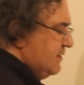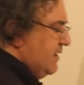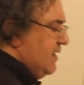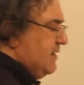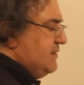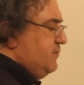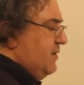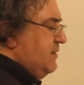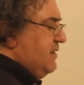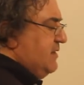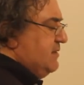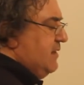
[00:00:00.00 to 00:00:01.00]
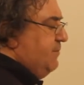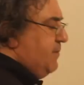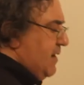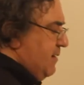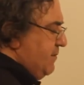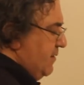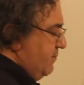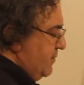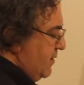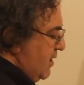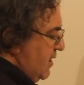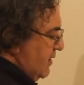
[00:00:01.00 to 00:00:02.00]
last one is a prime
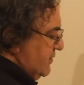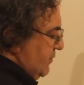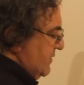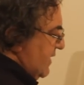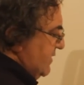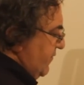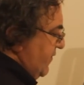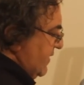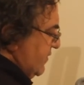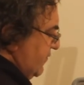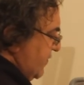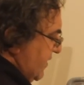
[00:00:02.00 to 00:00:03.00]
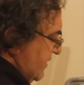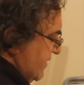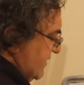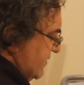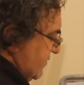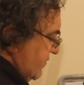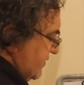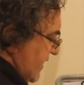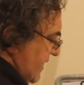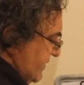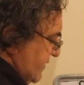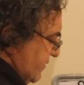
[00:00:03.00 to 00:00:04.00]
number. So what are the factors of 36? 2
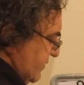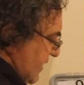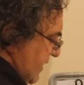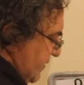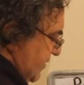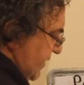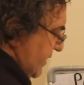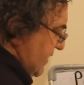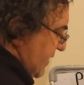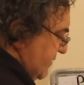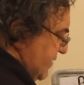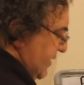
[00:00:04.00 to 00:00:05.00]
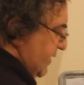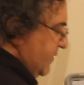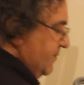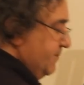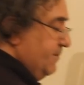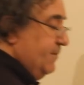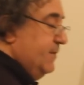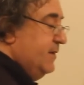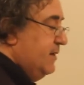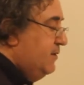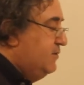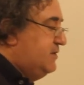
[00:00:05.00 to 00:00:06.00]
times 2 times 3 times 3,
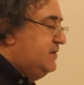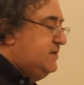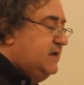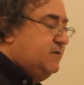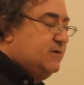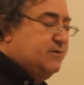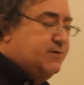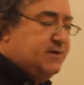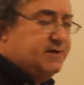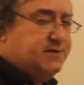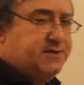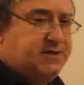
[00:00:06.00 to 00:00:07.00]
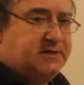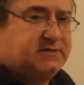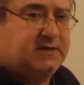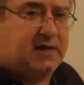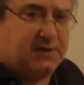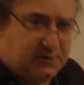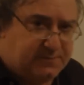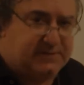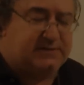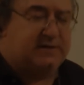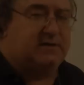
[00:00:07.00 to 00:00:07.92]
which is equal to 36. I hope it's